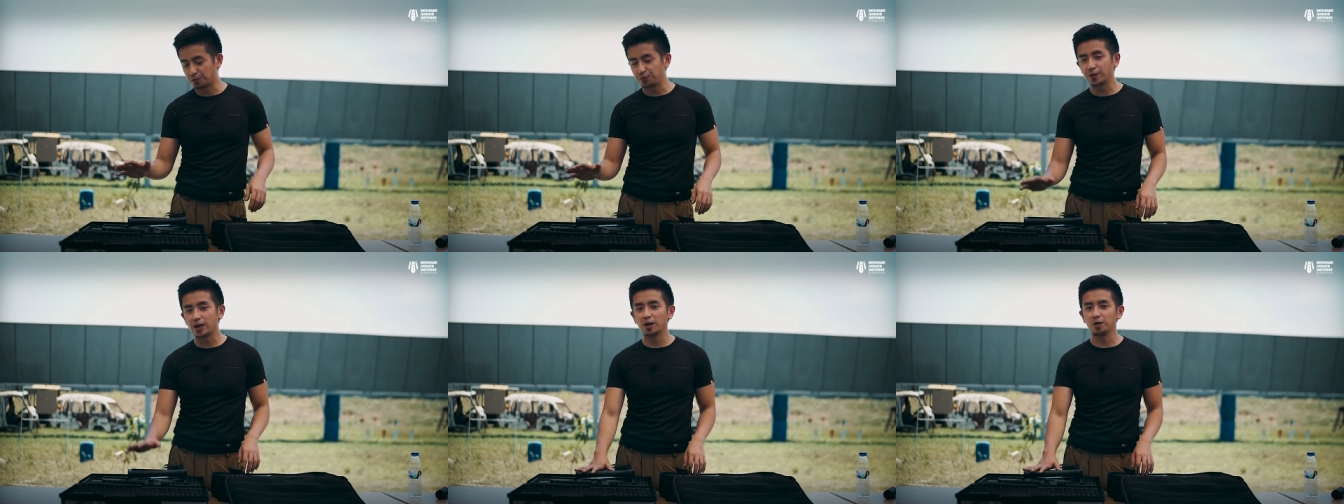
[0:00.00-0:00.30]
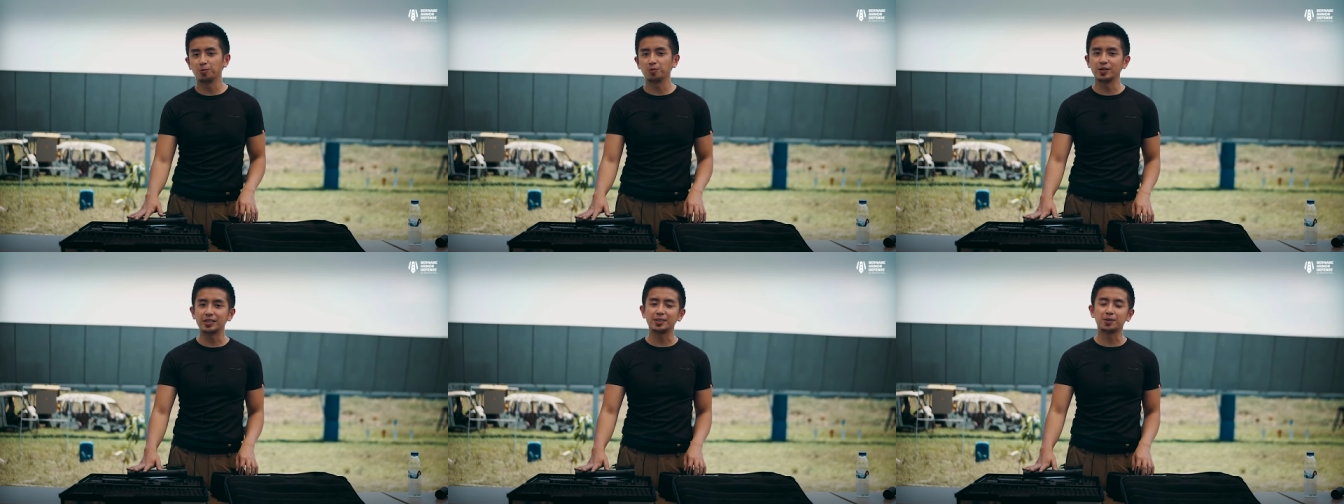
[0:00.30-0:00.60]

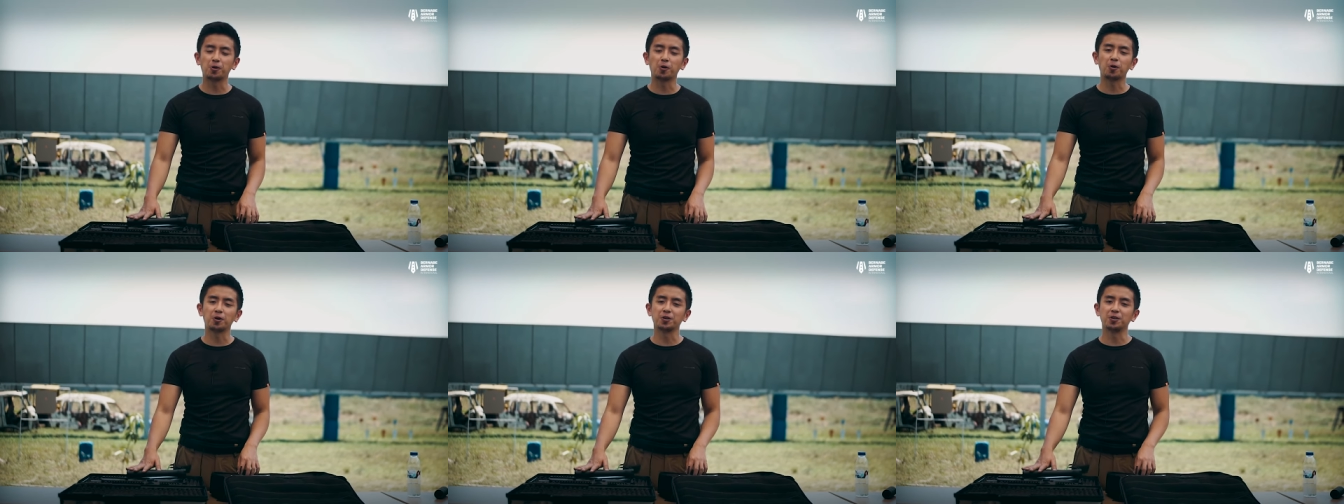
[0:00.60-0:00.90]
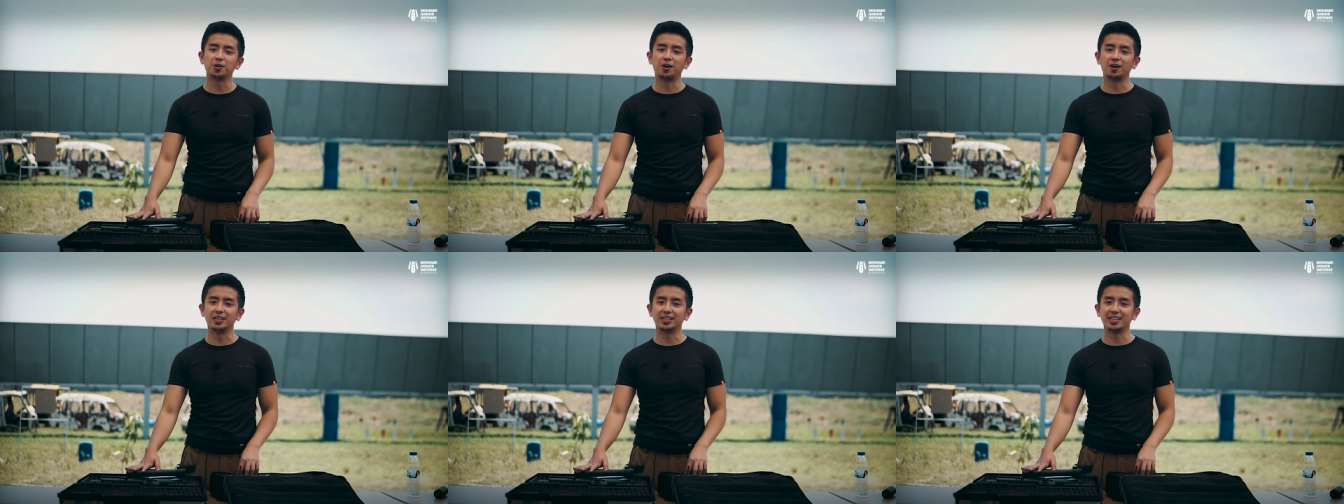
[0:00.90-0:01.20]
Felt
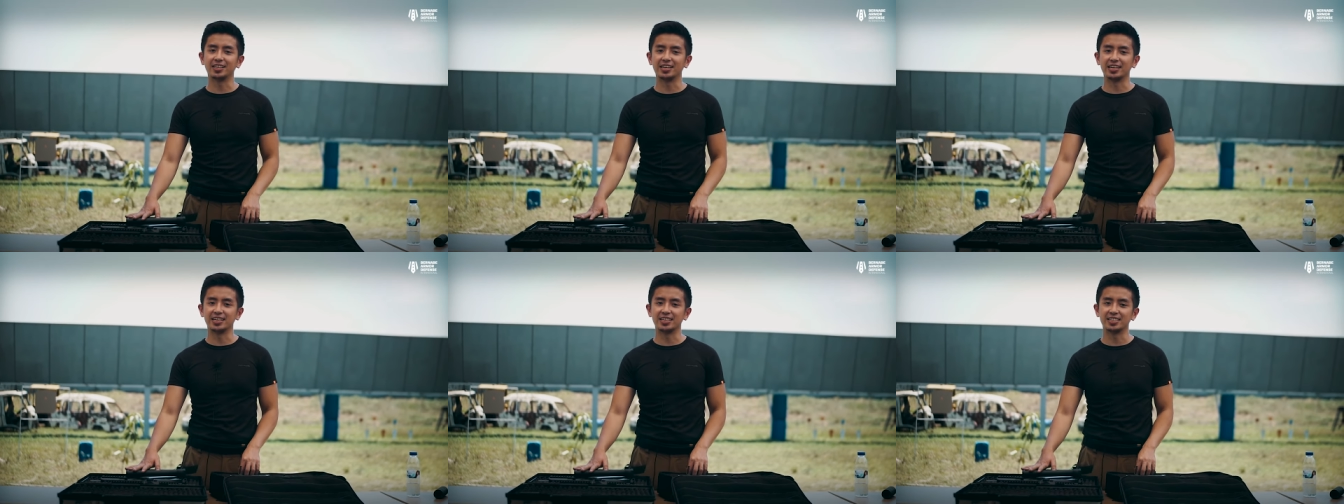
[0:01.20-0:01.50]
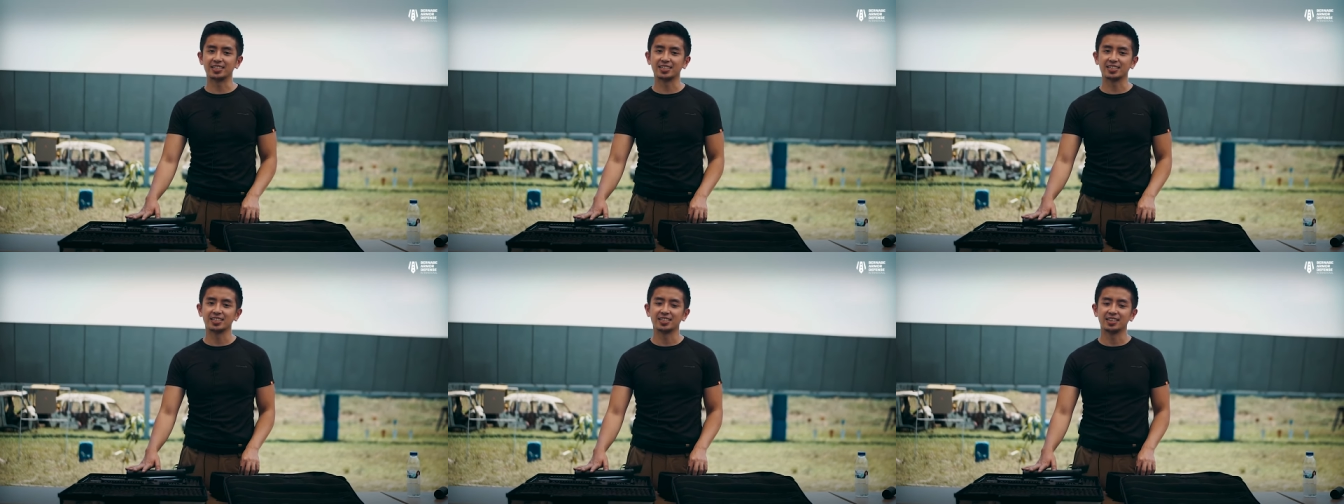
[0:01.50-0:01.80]
recoil on
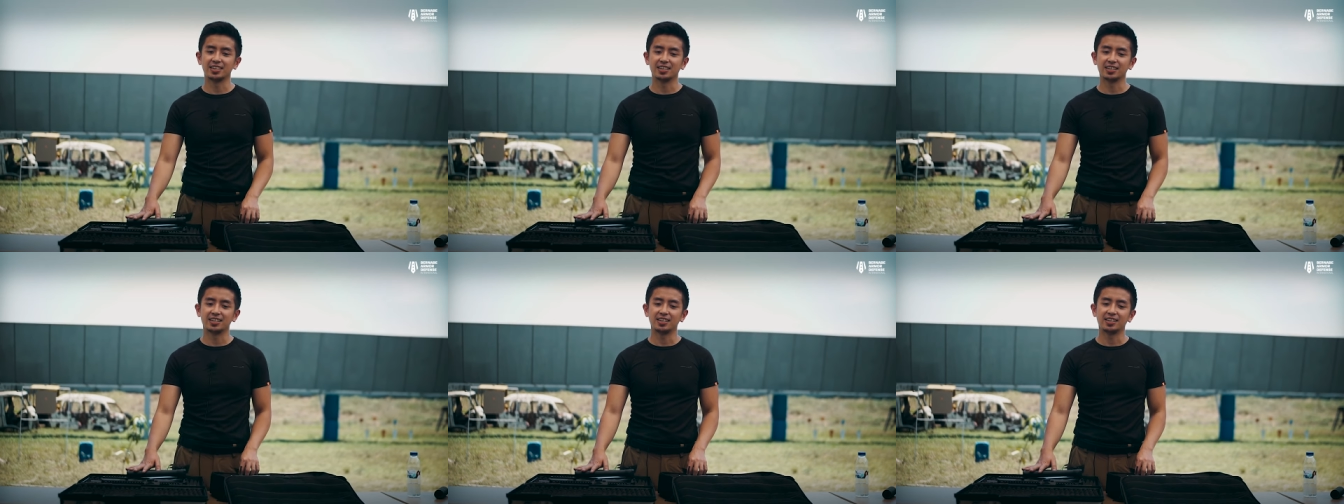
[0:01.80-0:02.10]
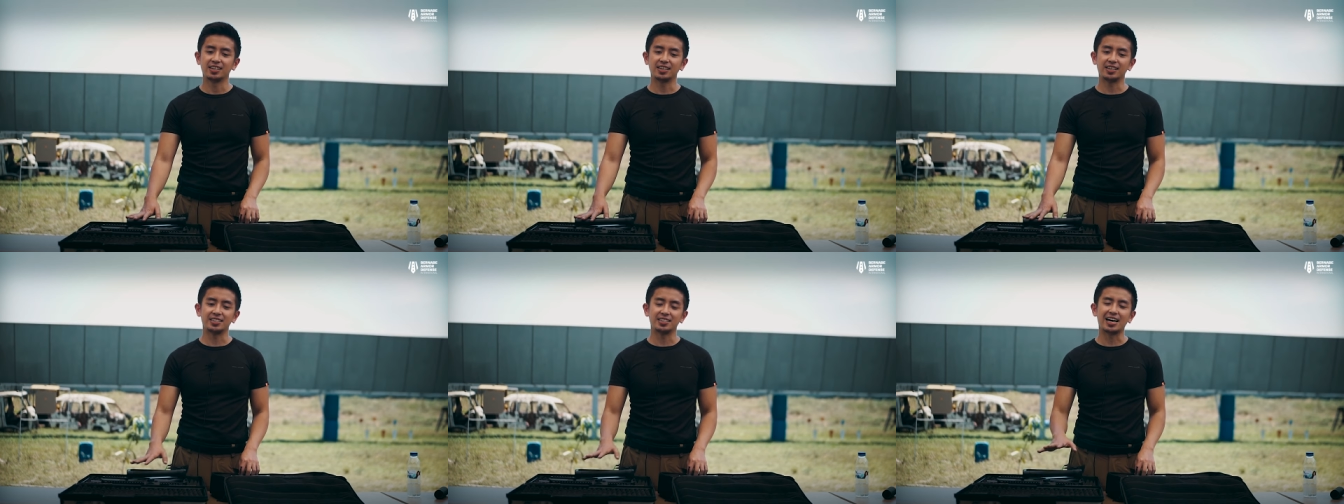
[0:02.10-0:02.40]
this
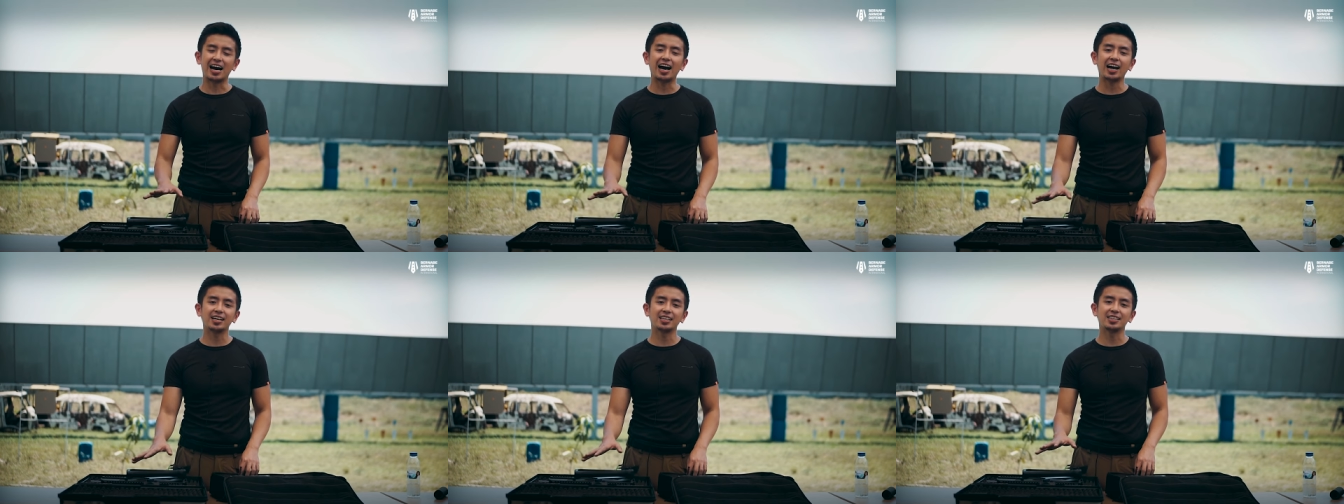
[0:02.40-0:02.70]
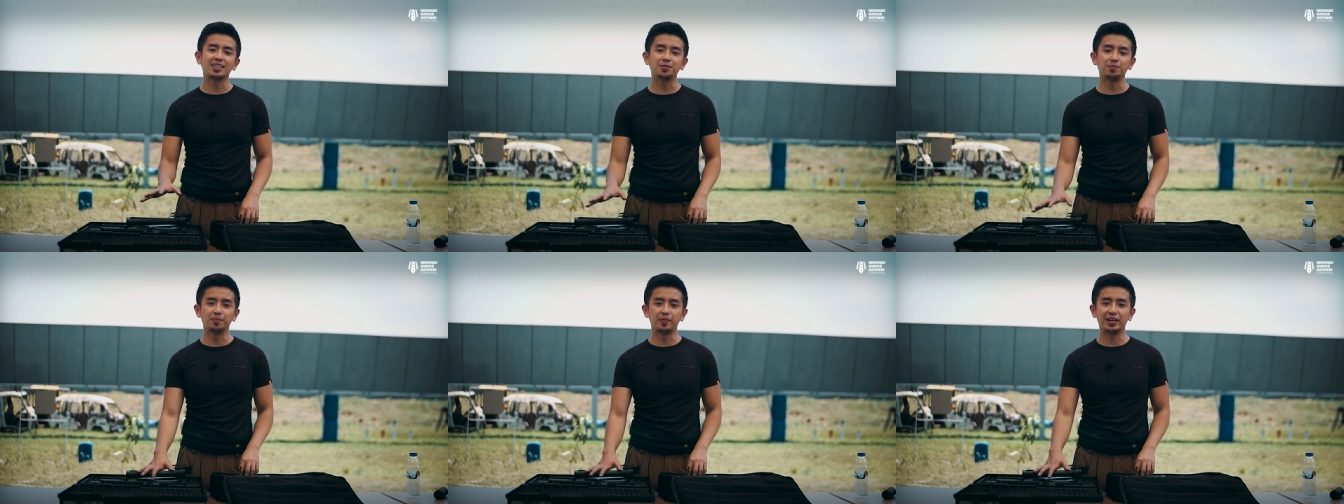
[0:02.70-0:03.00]
is
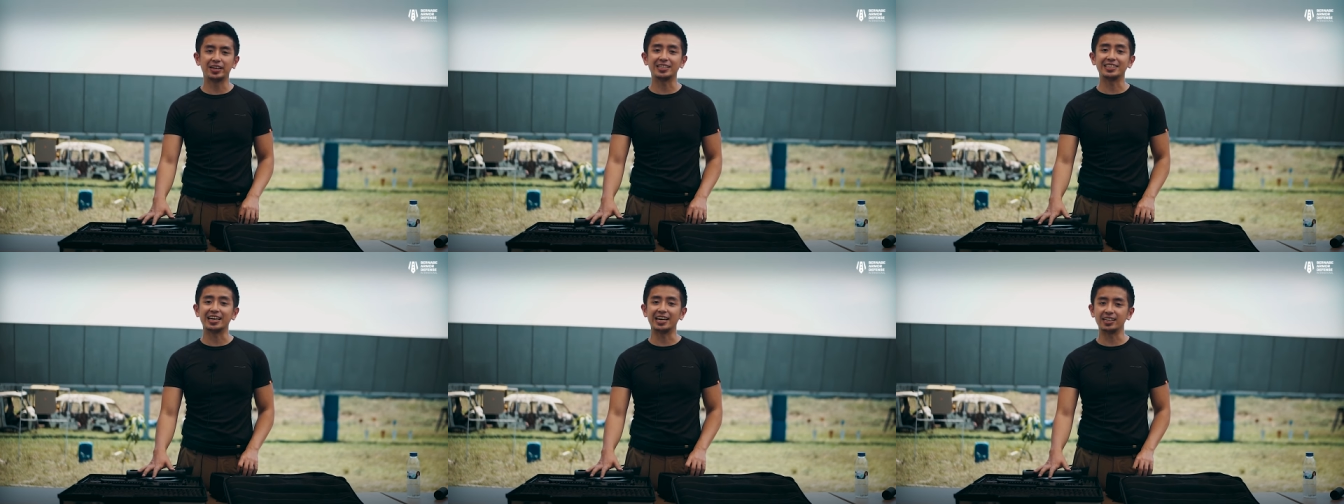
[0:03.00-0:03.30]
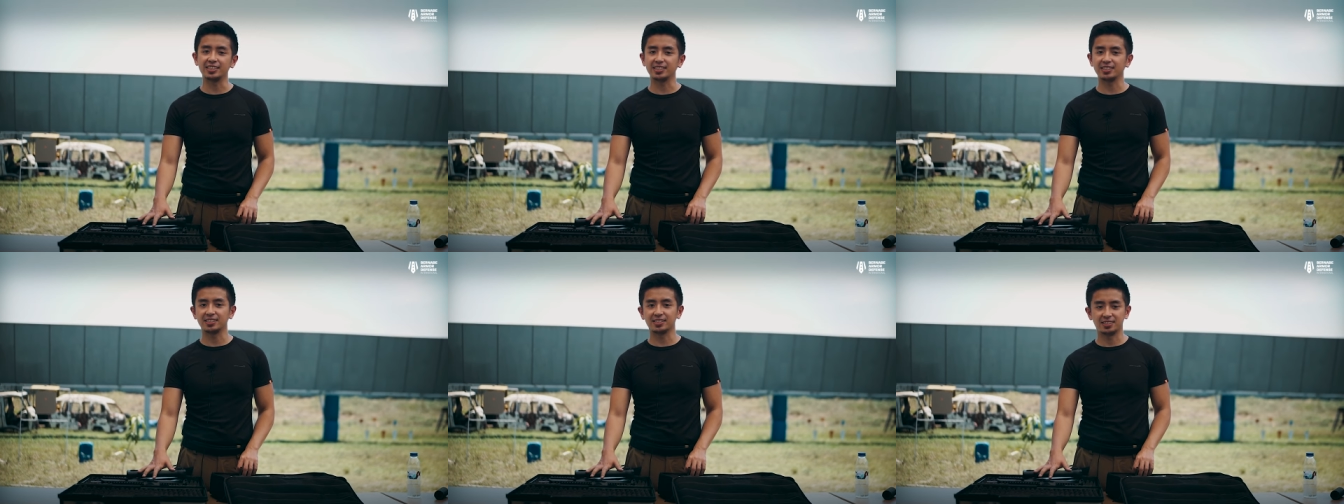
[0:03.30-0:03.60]
highly
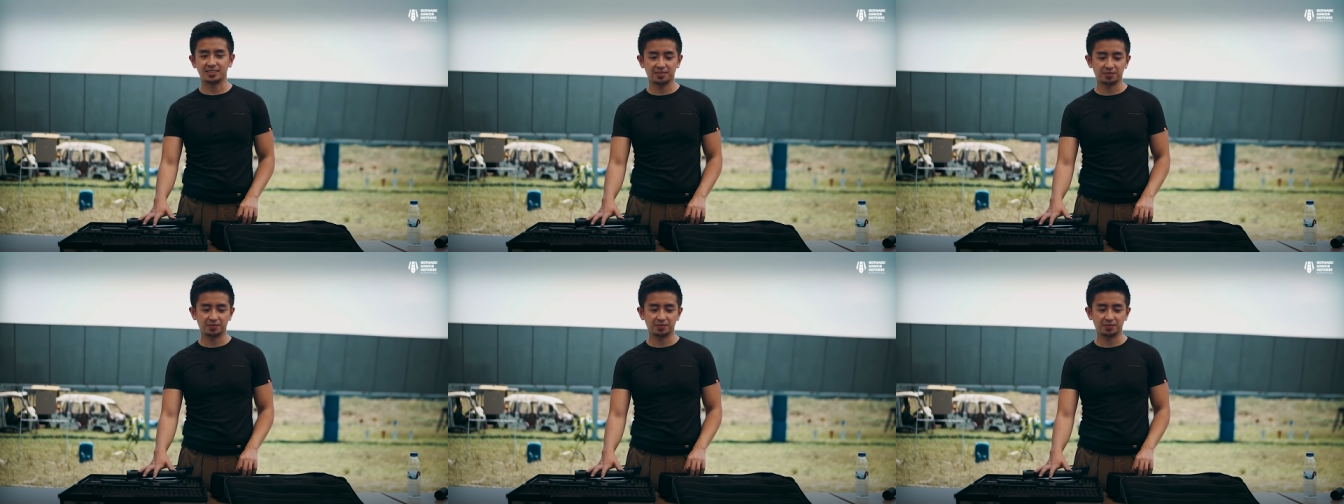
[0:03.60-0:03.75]
mitigated,